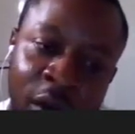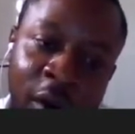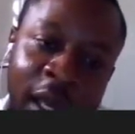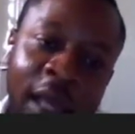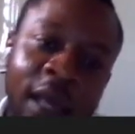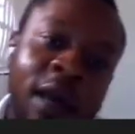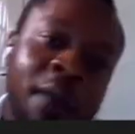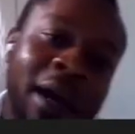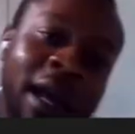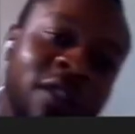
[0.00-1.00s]
Okay,
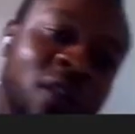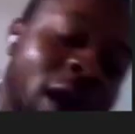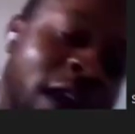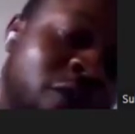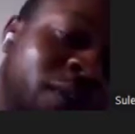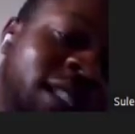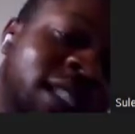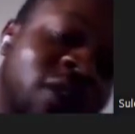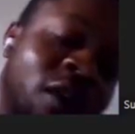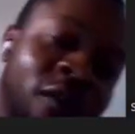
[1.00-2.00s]
but when you put
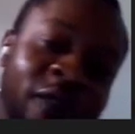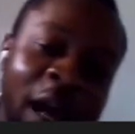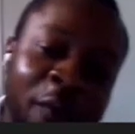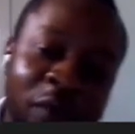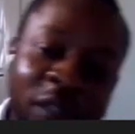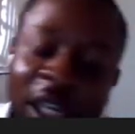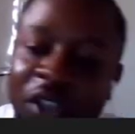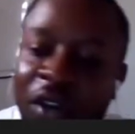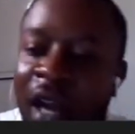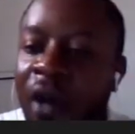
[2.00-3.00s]
it on flight
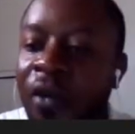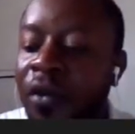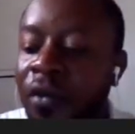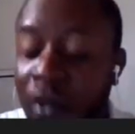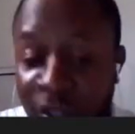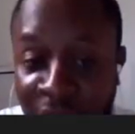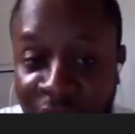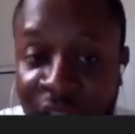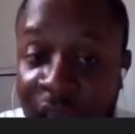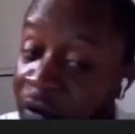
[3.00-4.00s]
projection now, your
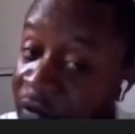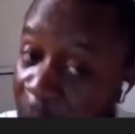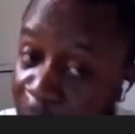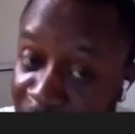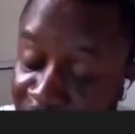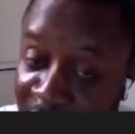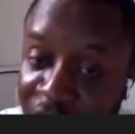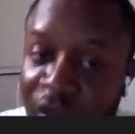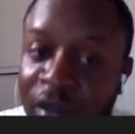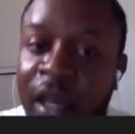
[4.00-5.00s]
software on flight
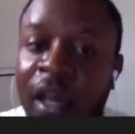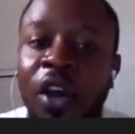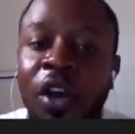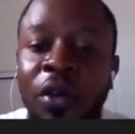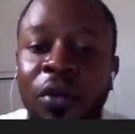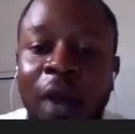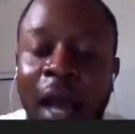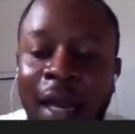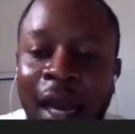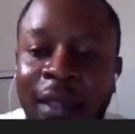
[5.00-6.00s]
projection, you
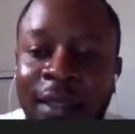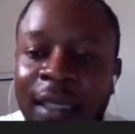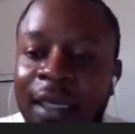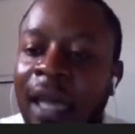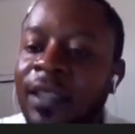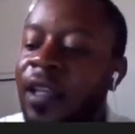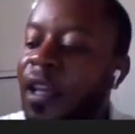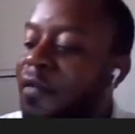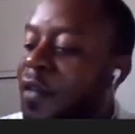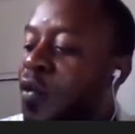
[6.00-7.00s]
can now see that
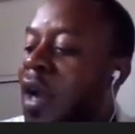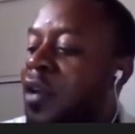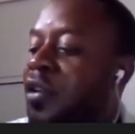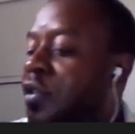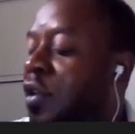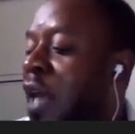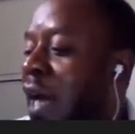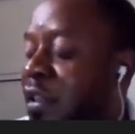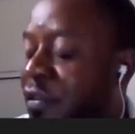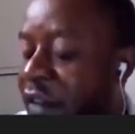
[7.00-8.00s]
even when there
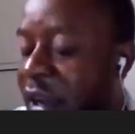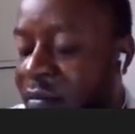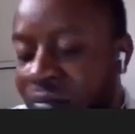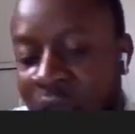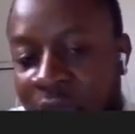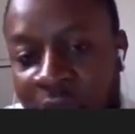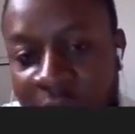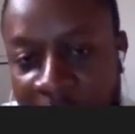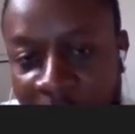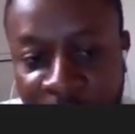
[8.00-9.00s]
are different
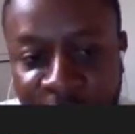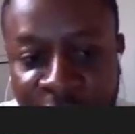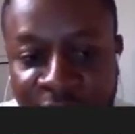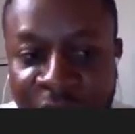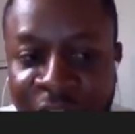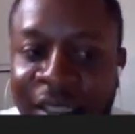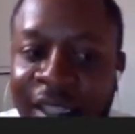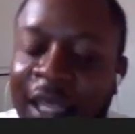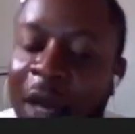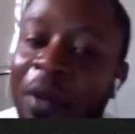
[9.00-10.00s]
coordinate reference
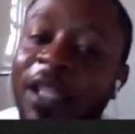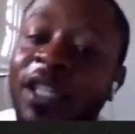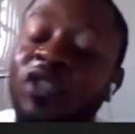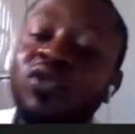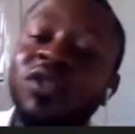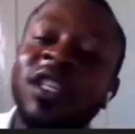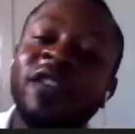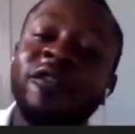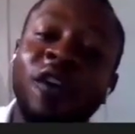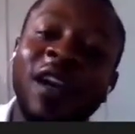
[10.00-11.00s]
system, but it will
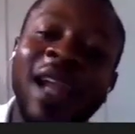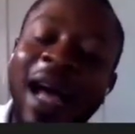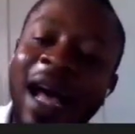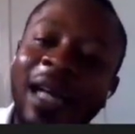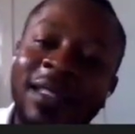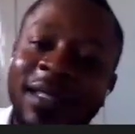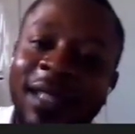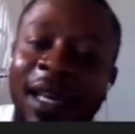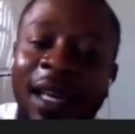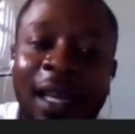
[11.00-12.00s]
still fall at
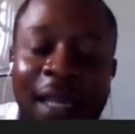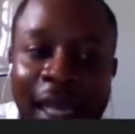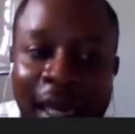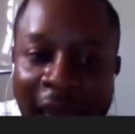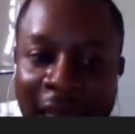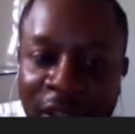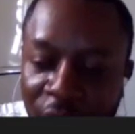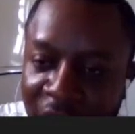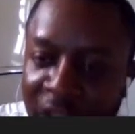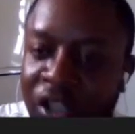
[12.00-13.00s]
the right
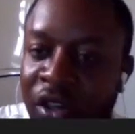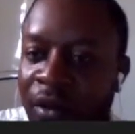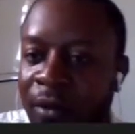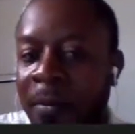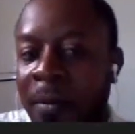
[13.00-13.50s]
location.